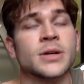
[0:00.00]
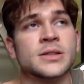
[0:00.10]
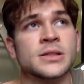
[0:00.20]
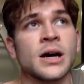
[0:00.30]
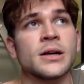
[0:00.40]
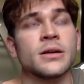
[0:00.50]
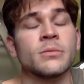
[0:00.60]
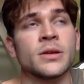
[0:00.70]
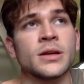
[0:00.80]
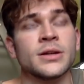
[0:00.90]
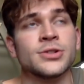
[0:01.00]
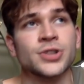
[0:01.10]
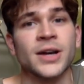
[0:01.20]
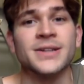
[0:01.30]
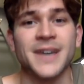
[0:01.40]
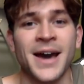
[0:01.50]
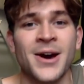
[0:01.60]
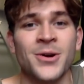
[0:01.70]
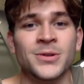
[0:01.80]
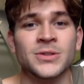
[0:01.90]
time I saw him, he had checked
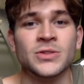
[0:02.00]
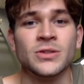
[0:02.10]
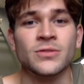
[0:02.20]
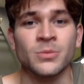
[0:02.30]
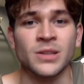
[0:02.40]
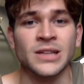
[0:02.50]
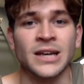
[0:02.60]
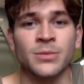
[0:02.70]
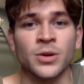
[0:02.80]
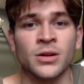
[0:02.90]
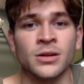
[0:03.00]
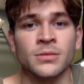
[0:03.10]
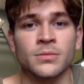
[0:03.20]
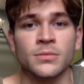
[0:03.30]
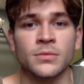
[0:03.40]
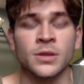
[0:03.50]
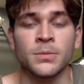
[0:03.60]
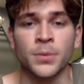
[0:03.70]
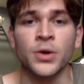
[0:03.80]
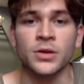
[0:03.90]
out from the library the
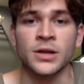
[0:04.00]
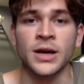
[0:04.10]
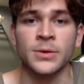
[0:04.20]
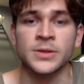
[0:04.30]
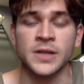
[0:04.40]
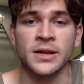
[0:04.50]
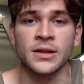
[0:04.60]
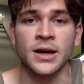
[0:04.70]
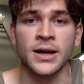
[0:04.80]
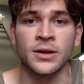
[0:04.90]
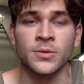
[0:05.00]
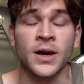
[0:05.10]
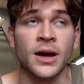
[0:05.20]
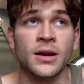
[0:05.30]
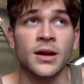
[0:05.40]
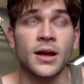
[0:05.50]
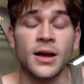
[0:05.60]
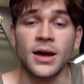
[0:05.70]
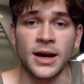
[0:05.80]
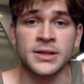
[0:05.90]
book that I was saying that I had read,
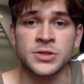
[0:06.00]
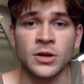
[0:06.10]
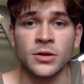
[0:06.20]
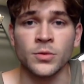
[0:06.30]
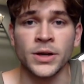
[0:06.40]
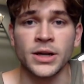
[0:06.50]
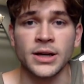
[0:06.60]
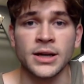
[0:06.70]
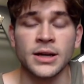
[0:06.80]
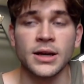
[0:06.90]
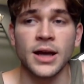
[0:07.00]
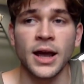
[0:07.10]
and he started reading it.